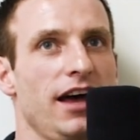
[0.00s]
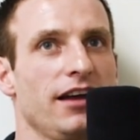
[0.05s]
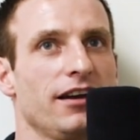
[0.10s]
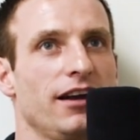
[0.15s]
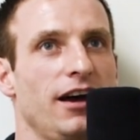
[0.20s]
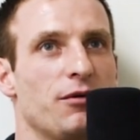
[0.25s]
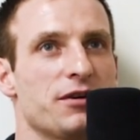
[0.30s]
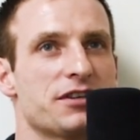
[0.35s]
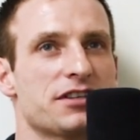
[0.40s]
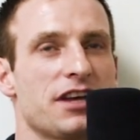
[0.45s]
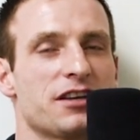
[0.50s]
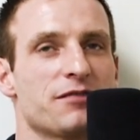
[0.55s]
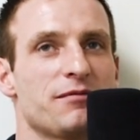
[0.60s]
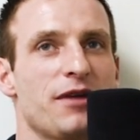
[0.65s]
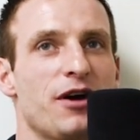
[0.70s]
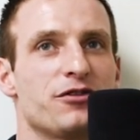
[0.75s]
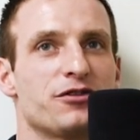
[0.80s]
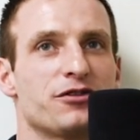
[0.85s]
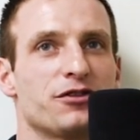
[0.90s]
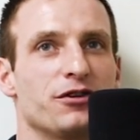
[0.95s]
Uh, we sent him out
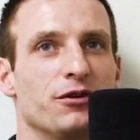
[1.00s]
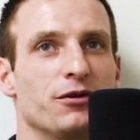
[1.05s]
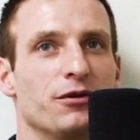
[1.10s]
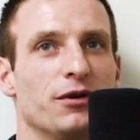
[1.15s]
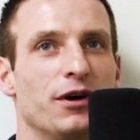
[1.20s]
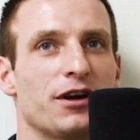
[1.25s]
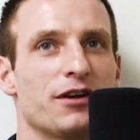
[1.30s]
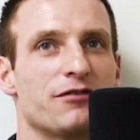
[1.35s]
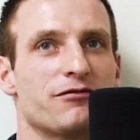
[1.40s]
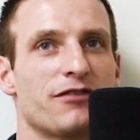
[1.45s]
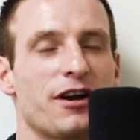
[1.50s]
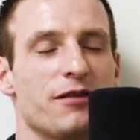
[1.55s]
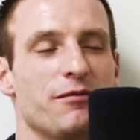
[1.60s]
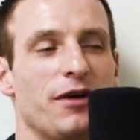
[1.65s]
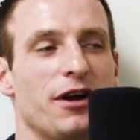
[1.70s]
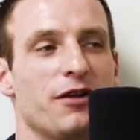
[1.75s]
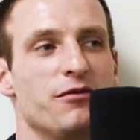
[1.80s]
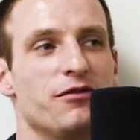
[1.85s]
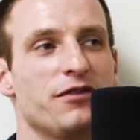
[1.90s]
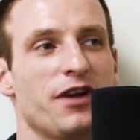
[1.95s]
to a good friend of mine who
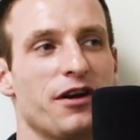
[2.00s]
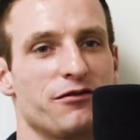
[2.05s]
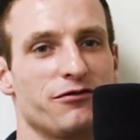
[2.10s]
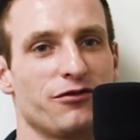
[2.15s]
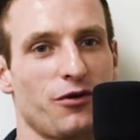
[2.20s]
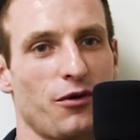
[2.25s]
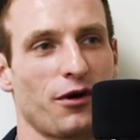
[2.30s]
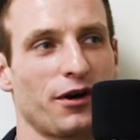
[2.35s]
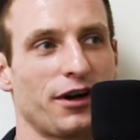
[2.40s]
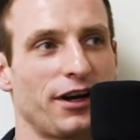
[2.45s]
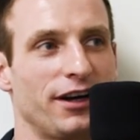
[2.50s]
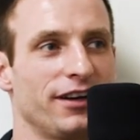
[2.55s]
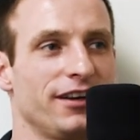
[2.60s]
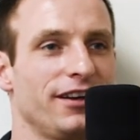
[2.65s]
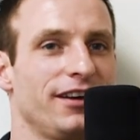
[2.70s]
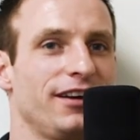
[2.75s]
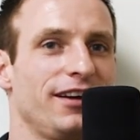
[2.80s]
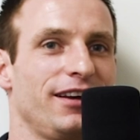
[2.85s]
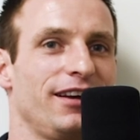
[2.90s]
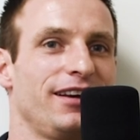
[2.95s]
moved down to Florida.
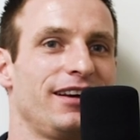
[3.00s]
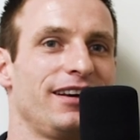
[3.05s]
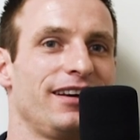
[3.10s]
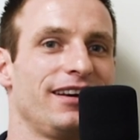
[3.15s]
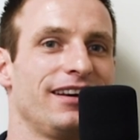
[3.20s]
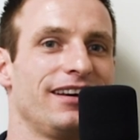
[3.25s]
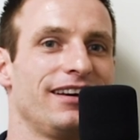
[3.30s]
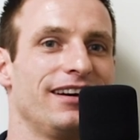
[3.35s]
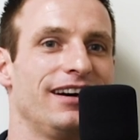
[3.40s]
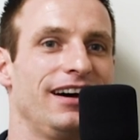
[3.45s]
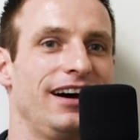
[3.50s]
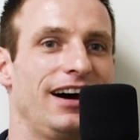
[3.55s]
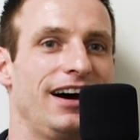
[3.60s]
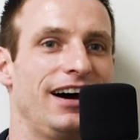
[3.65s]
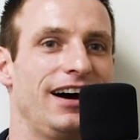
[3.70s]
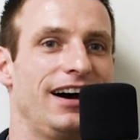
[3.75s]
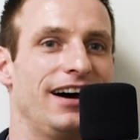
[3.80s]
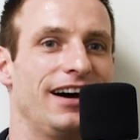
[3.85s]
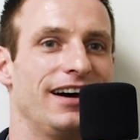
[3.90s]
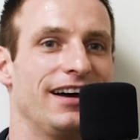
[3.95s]

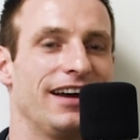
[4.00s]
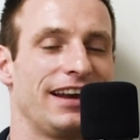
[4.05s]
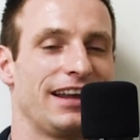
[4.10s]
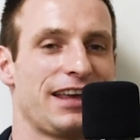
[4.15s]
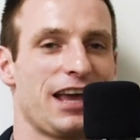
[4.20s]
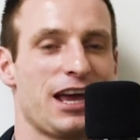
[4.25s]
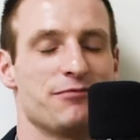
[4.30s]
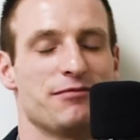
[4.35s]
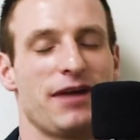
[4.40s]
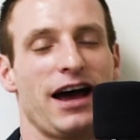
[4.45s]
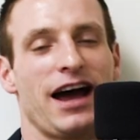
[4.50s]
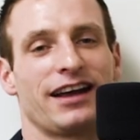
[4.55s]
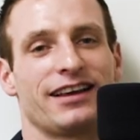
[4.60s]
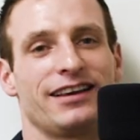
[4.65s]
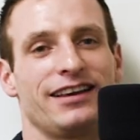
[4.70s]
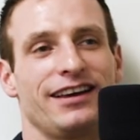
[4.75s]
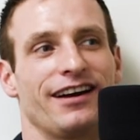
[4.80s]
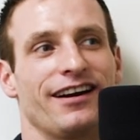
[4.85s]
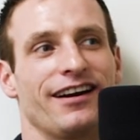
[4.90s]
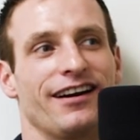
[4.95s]
Uh, and he came back
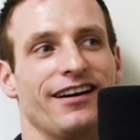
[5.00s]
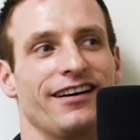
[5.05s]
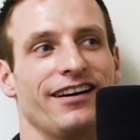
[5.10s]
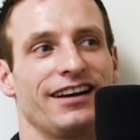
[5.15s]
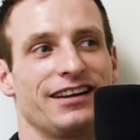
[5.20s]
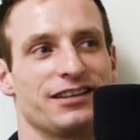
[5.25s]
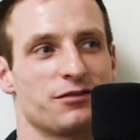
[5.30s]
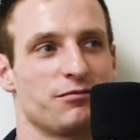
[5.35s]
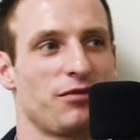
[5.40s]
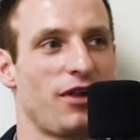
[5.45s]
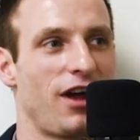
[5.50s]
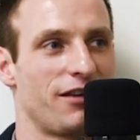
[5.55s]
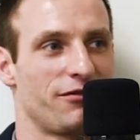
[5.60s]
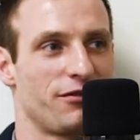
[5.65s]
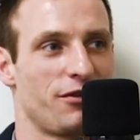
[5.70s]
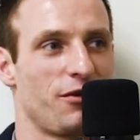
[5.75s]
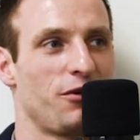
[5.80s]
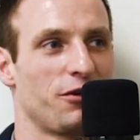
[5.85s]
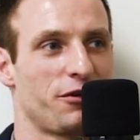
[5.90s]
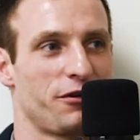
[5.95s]
here and he's applying for the
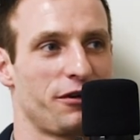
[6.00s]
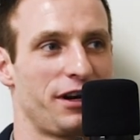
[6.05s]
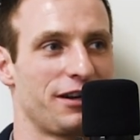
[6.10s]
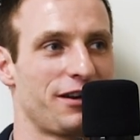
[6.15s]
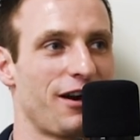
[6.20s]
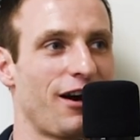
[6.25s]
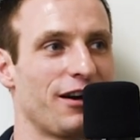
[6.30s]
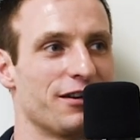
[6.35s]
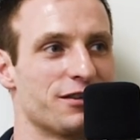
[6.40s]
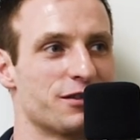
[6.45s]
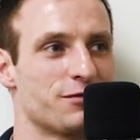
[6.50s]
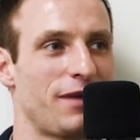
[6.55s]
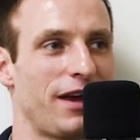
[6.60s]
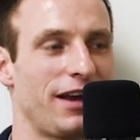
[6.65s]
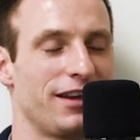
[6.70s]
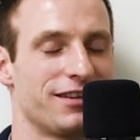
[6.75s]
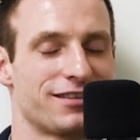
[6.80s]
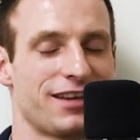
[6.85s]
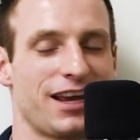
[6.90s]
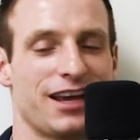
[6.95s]
whole green card space.
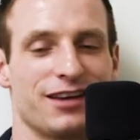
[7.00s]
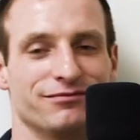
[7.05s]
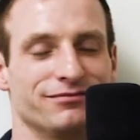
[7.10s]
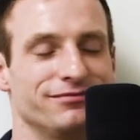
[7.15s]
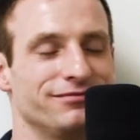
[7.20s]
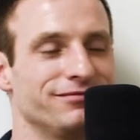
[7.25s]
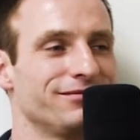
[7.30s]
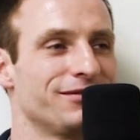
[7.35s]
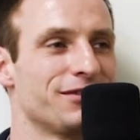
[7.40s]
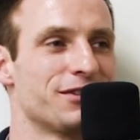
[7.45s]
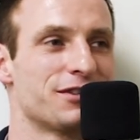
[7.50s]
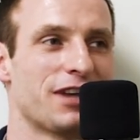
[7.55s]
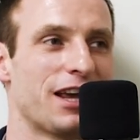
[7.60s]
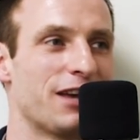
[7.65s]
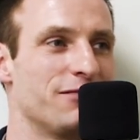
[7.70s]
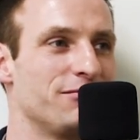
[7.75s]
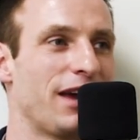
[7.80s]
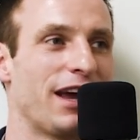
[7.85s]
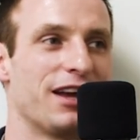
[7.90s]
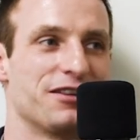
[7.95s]
Same same
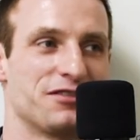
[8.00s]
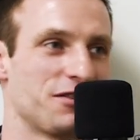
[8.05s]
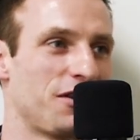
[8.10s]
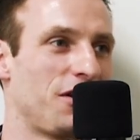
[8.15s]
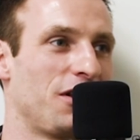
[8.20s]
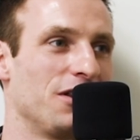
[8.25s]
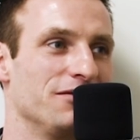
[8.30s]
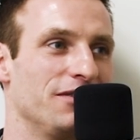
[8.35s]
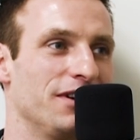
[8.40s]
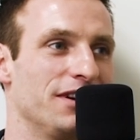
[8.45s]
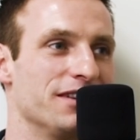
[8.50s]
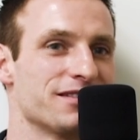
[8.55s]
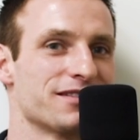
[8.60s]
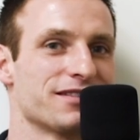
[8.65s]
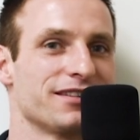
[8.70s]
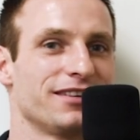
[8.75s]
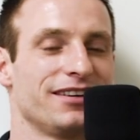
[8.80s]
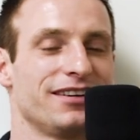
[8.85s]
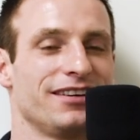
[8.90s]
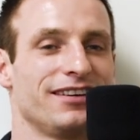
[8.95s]
page as all of us.
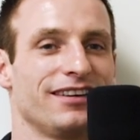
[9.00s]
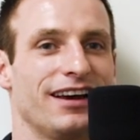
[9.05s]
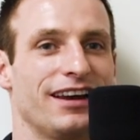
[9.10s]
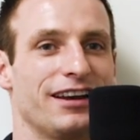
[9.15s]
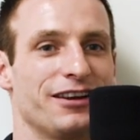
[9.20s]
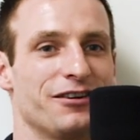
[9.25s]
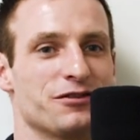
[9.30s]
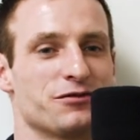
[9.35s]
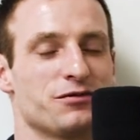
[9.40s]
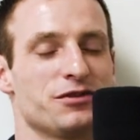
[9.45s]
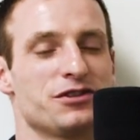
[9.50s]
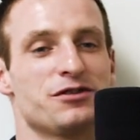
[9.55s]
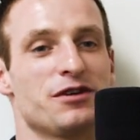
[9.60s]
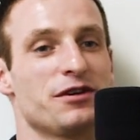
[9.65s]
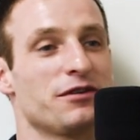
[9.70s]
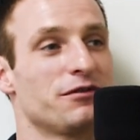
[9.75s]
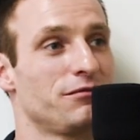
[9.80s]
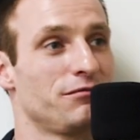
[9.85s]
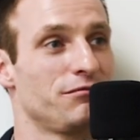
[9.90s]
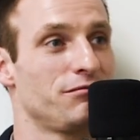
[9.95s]
And he goes, "Would you
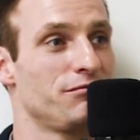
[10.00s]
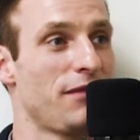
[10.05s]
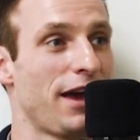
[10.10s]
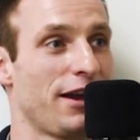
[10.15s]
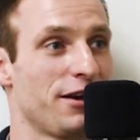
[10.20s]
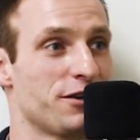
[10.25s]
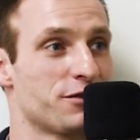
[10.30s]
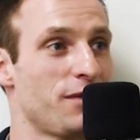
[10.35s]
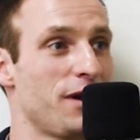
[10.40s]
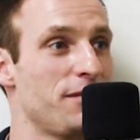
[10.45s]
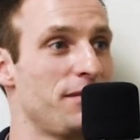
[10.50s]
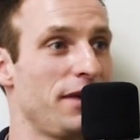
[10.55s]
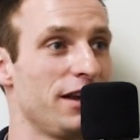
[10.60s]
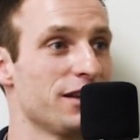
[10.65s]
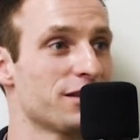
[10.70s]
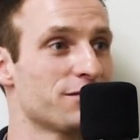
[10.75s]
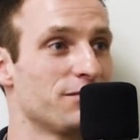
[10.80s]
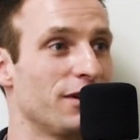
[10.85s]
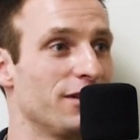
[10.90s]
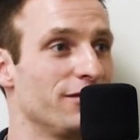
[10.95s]
manage my
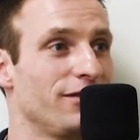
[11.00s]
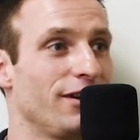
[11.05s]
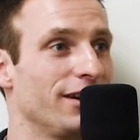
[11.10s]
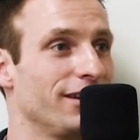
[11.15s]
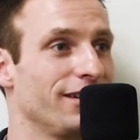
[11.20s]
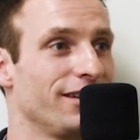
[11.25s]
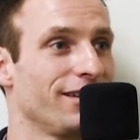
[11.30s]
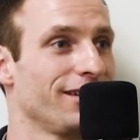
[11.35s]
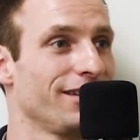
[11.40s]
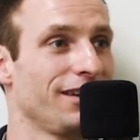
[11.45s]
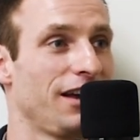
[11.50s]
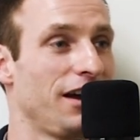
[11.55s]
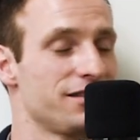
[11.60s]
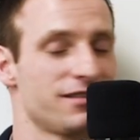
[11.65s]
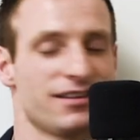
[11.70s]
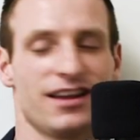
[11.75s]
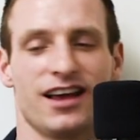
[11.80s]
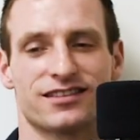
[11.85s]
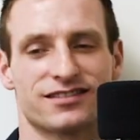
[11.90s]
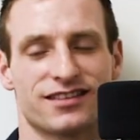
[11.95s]
basement if I?" I said, "Yeah,
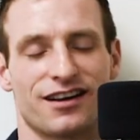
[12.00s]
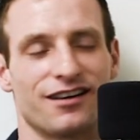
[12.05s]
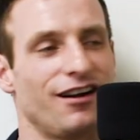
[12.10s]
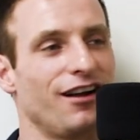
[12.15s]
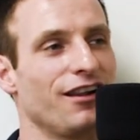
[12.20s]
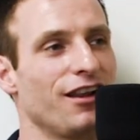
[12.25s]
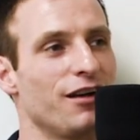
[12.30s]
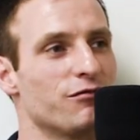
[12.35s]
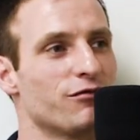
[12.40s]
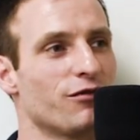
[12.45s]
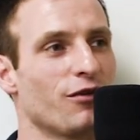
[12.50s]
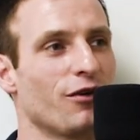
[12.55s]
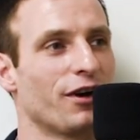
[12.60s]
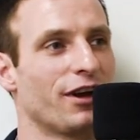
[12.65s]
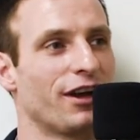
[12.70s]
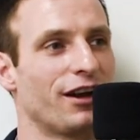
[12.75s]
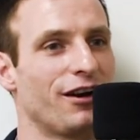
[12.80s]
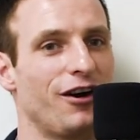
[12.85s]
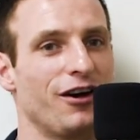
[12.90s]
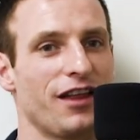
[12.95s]
I'll set it all up for you and
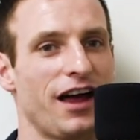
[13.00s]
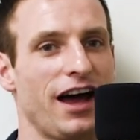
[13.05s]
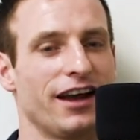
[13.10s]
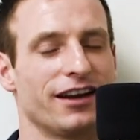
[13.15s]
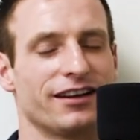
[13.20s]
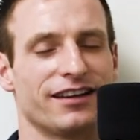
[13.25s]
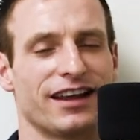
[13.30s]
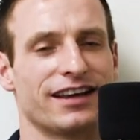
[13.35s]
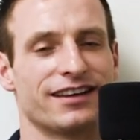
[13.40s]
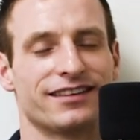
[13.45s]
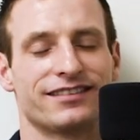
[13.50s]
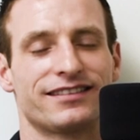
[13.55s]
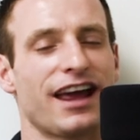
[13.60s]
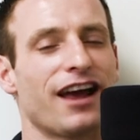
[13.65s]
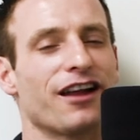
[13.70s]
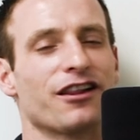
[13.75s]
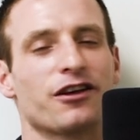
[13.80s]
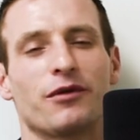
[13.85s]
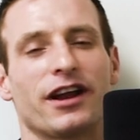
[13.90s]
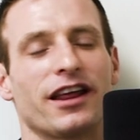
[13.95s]
all that." And like yeah. Taylor
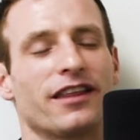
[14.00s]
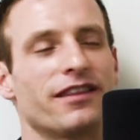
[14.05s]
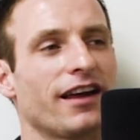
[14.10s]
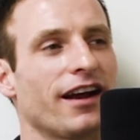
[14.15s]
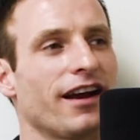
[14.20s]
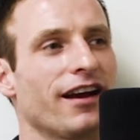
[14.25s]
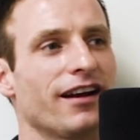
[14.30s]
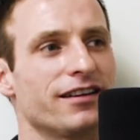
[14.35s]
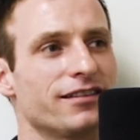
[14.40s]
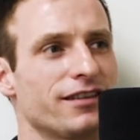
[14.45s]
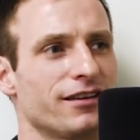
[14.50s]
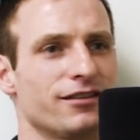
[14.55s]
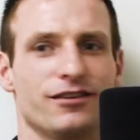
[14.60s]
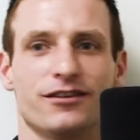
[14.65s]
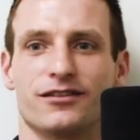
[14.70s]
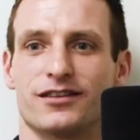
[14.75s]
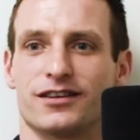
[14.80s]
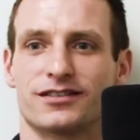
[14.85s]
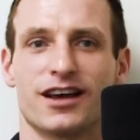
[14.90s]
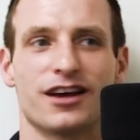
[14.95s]
went in there and he's like, "Dude,
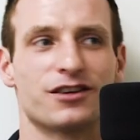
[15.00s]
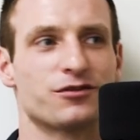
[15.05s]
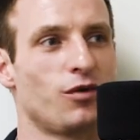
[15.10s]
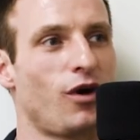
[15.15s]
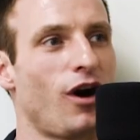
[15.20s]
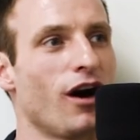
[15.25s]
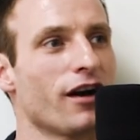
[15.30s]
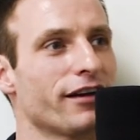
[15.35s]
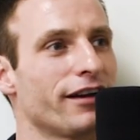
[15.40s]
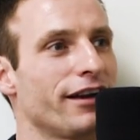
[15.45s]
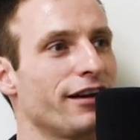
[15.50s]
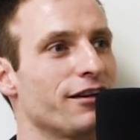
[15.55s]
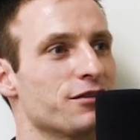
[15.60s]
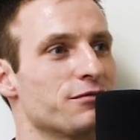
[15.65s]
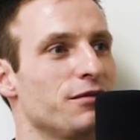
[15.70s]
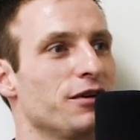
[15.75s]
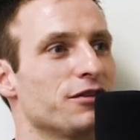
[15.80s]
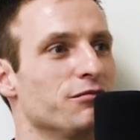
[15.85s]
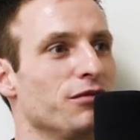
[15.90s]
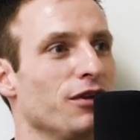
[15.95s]
this guy's water heater is about
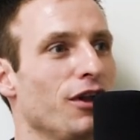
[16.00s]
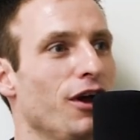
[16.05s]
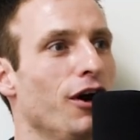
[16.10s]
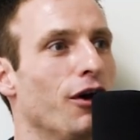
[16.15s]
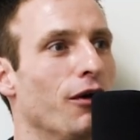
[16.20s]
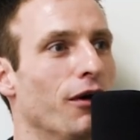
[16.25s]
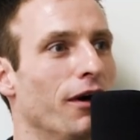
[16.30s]
to blow."